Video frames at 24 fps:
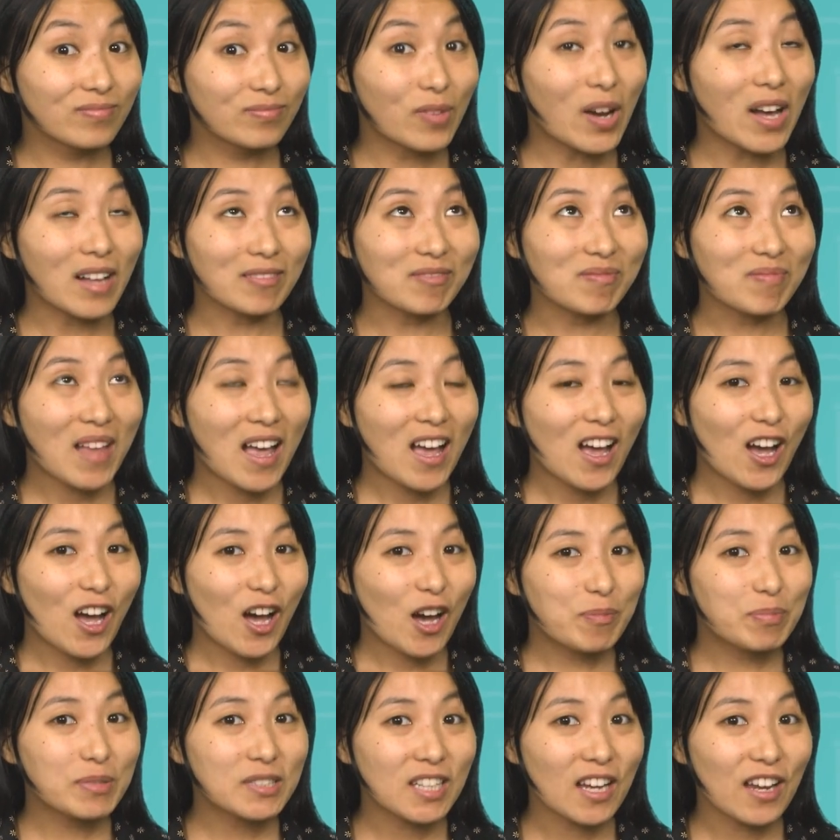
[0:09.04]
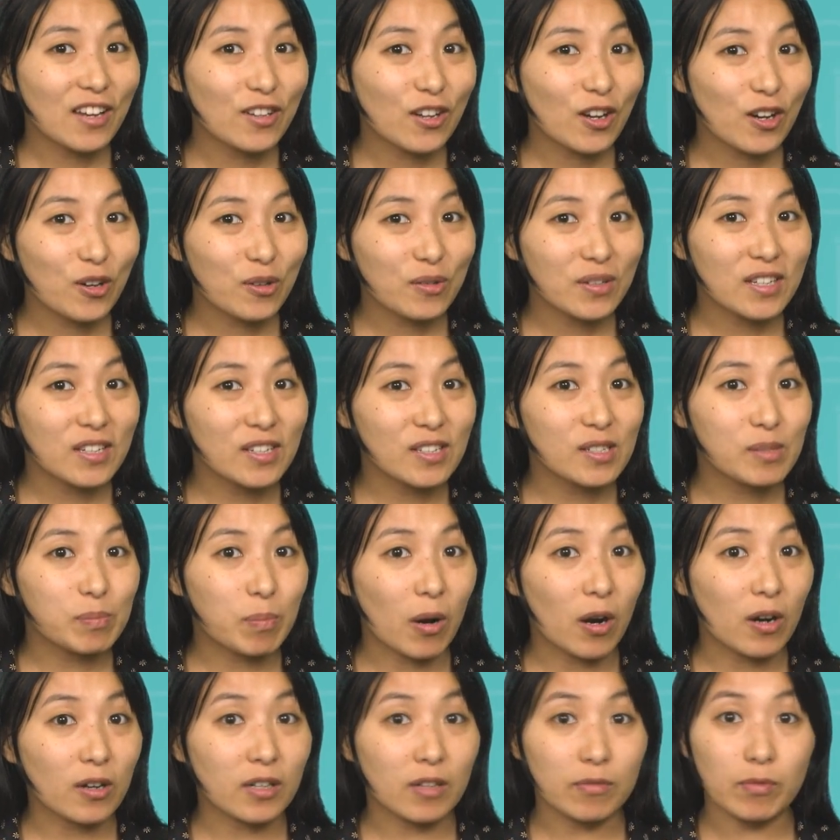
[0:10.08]
Well, a potato is
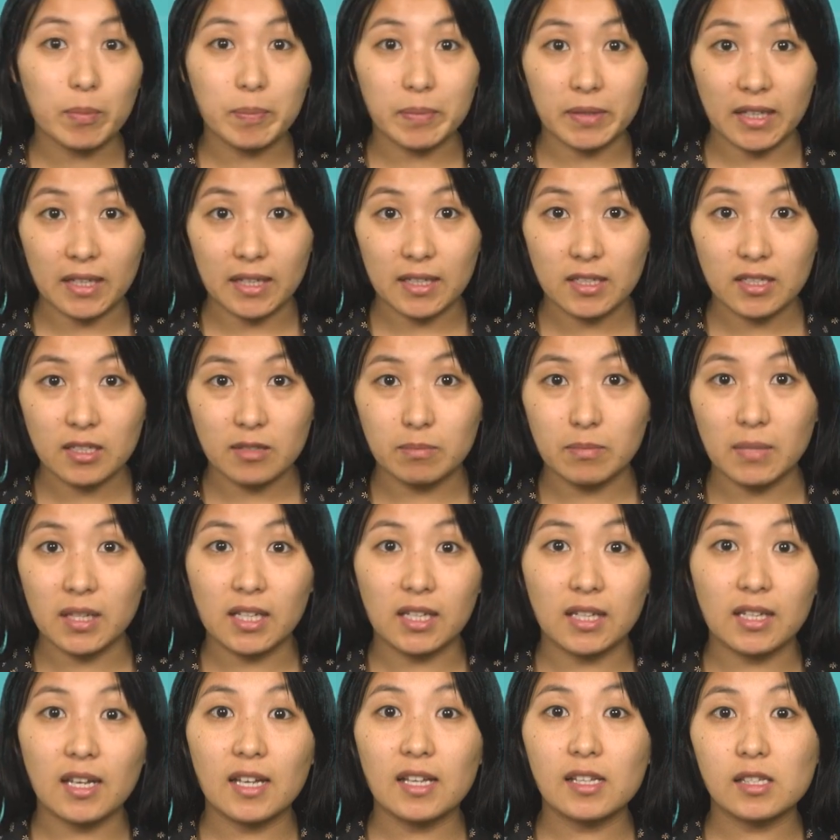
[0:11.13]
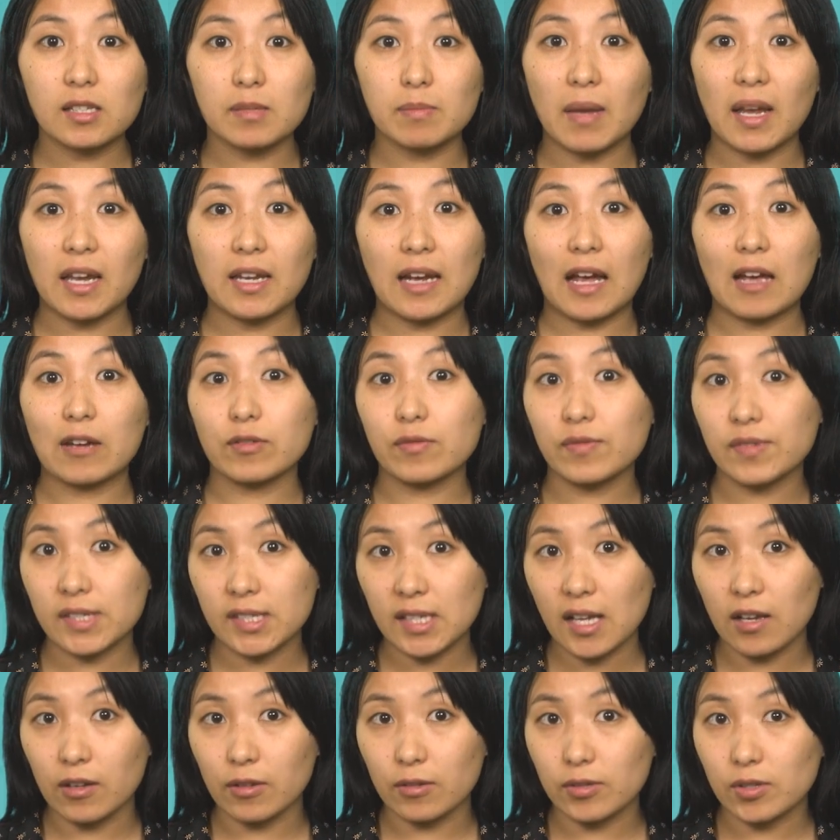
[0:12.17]
part of a plant, meaning it's made out of
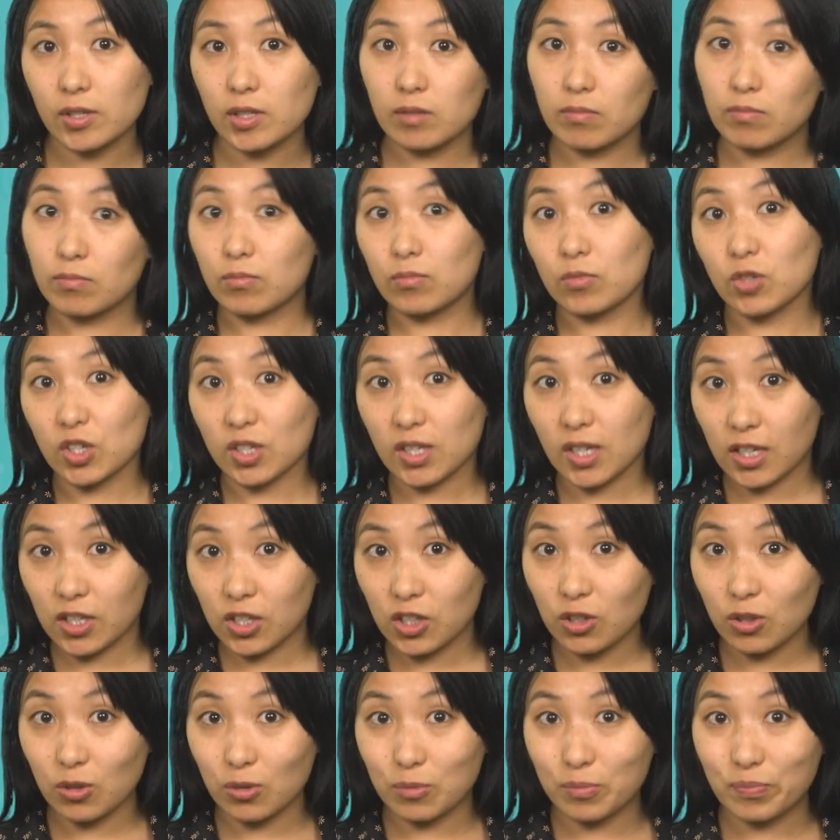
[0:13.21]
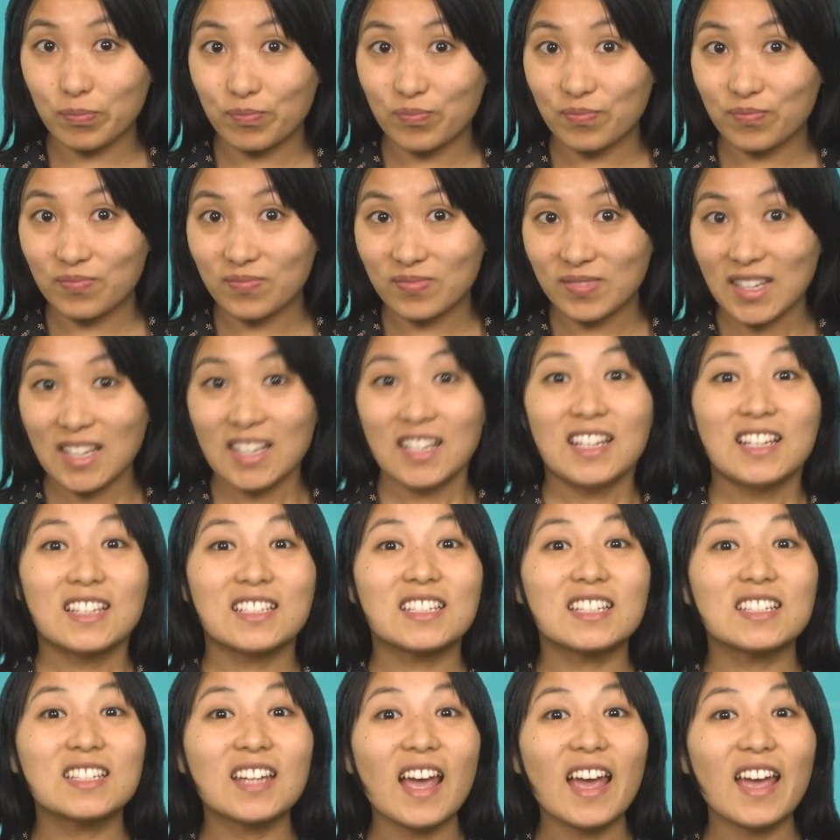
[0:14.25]
cells, just like you.
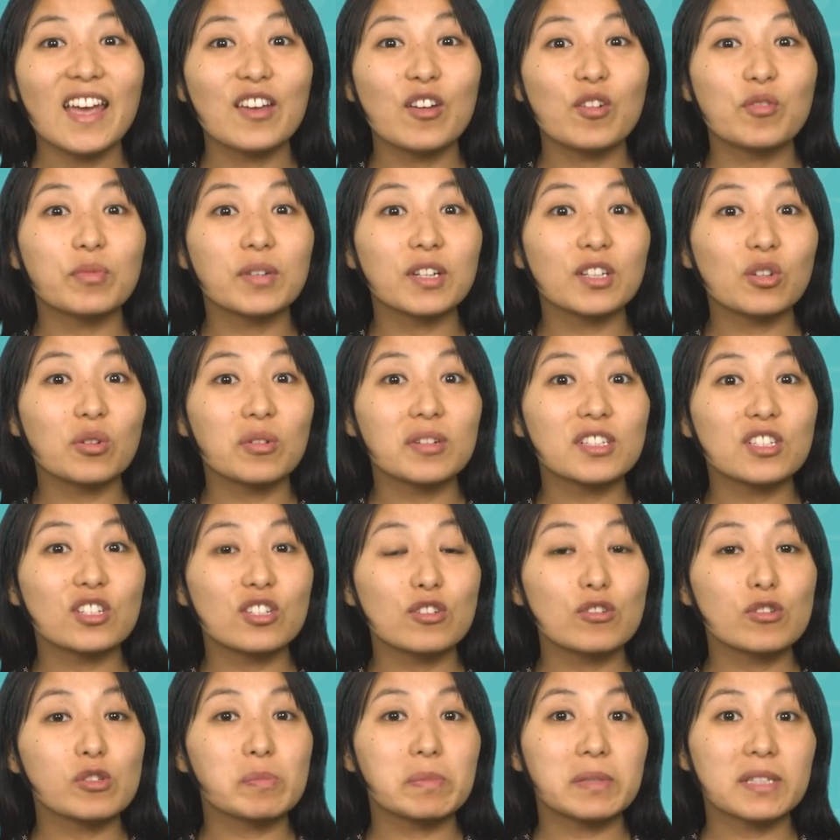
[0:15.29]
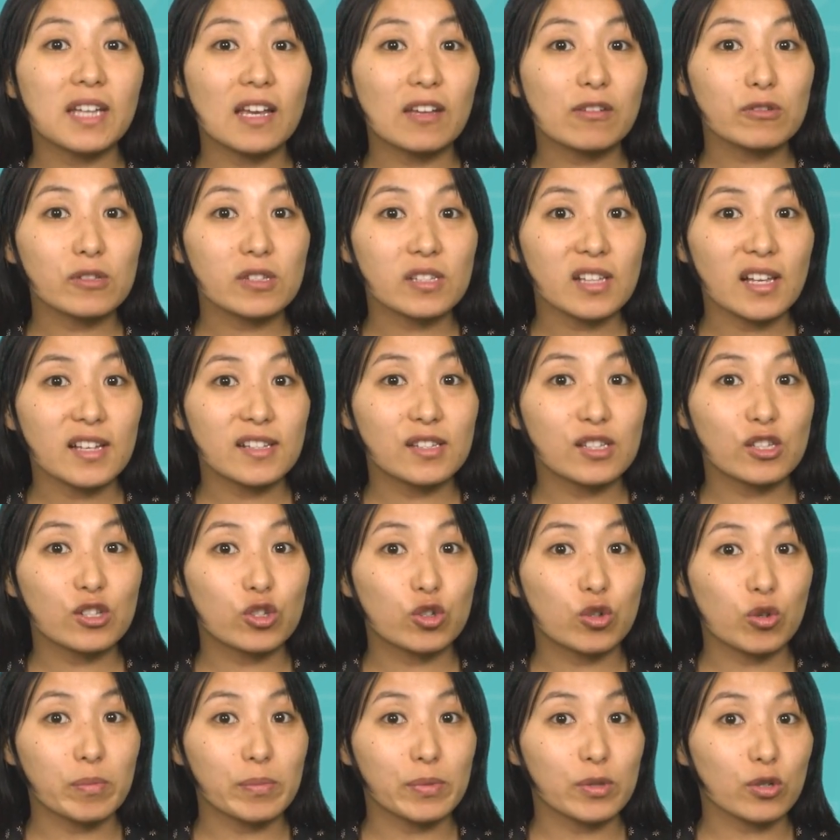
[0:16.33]
Today, we're going to use potato slices
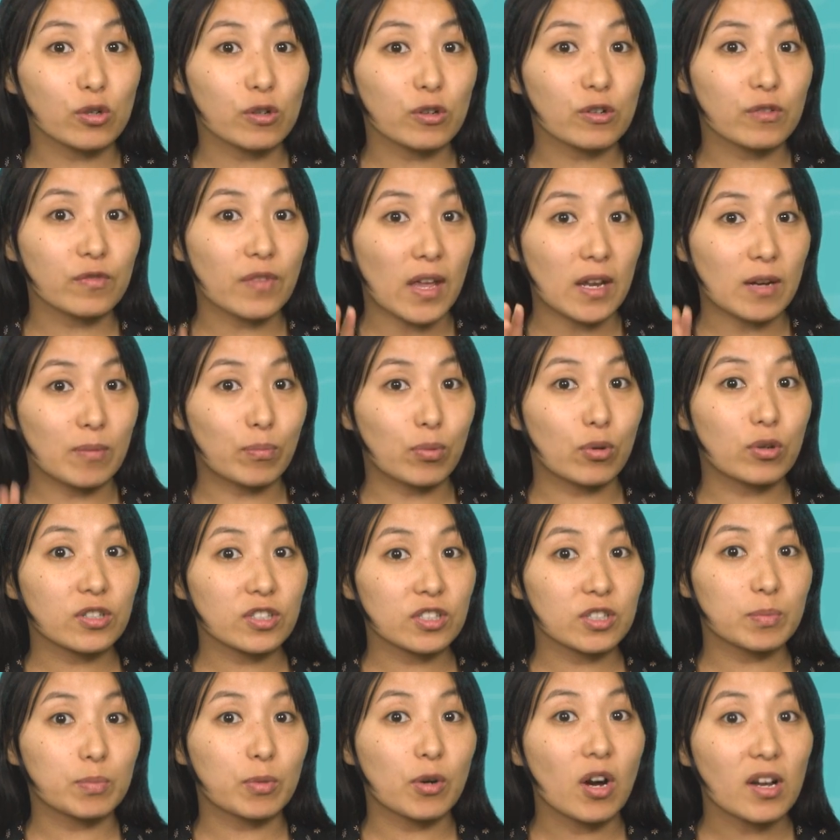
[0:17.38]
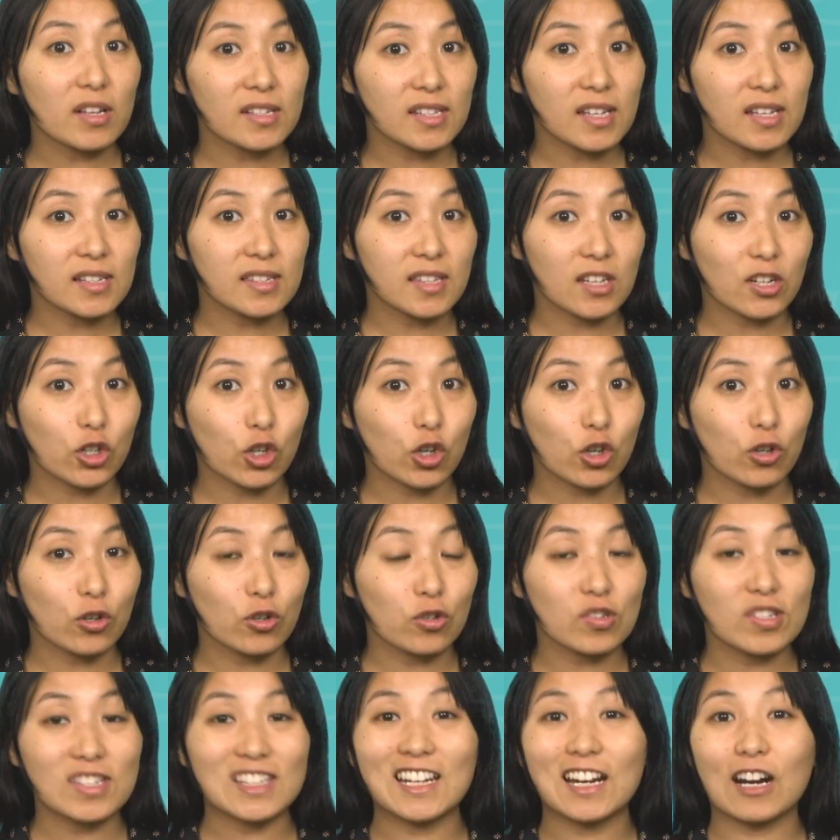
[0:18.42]
to observe an important process that
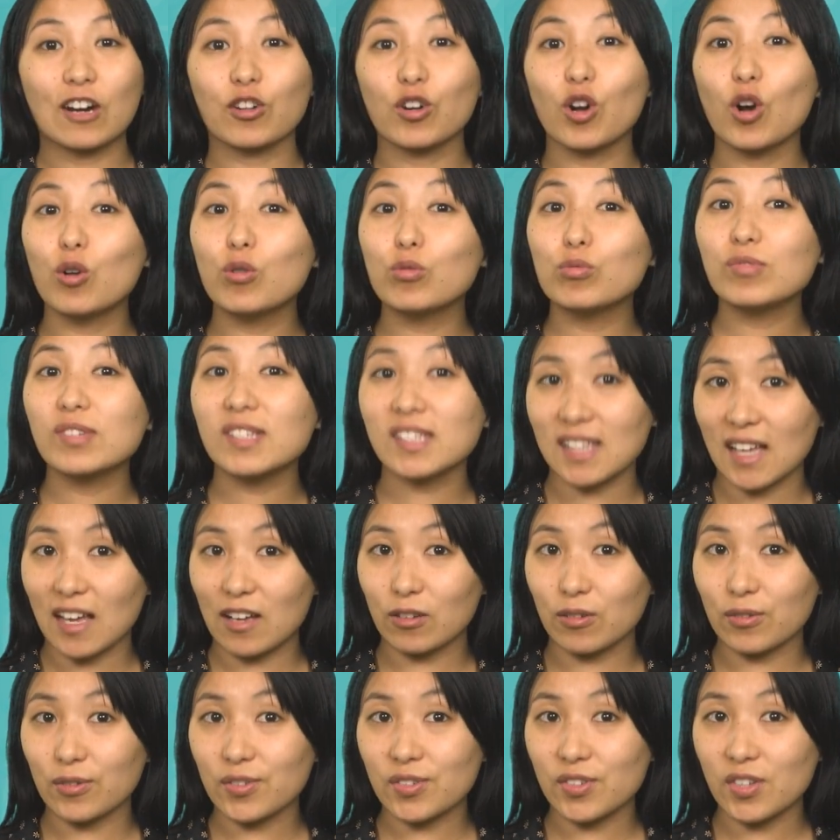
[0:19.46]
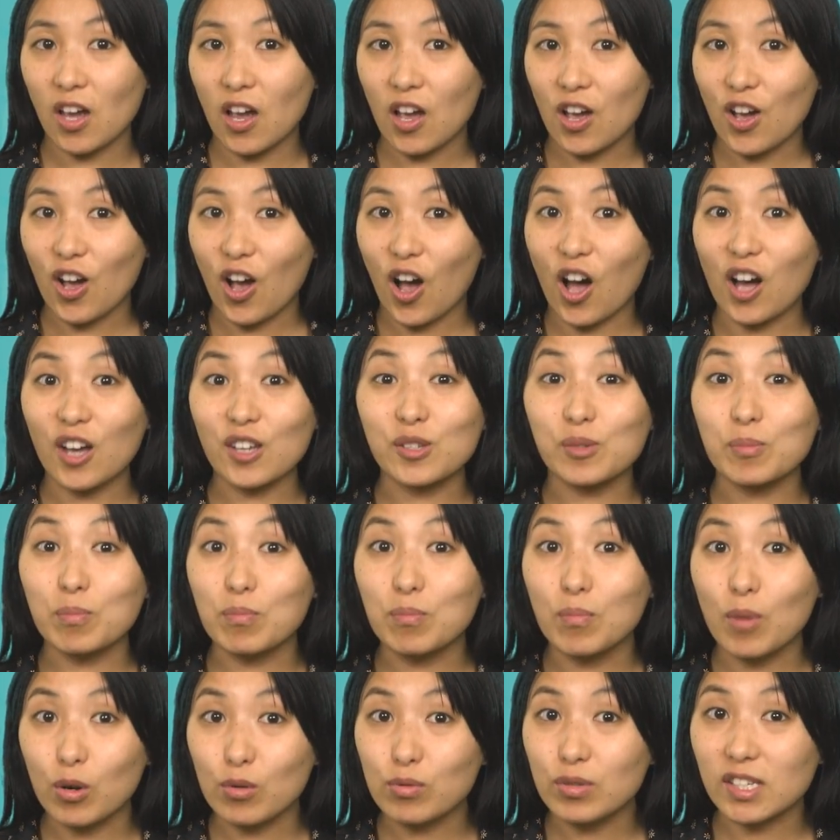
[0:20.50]
occurs in our own cells,
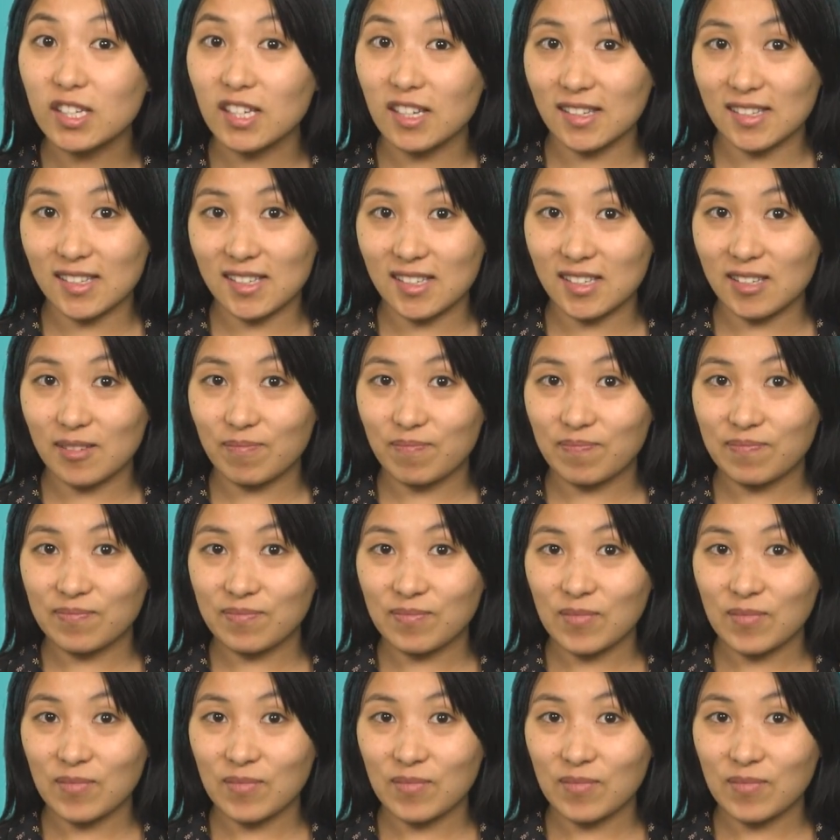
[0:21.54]
osmosis.